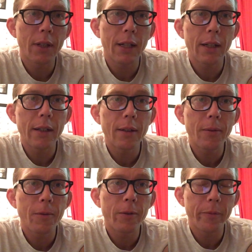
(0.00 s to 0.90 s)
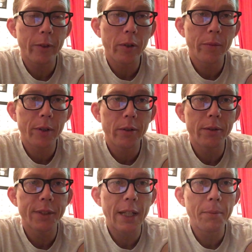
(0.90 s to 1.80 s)
from Flow
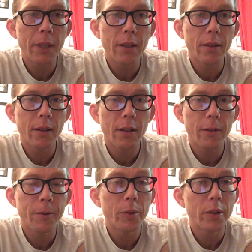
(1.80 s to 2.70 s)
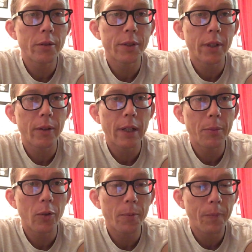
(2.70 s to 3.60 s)
Kimonos sent me a few years ago
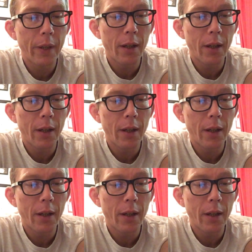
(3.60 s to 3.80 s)
anymore.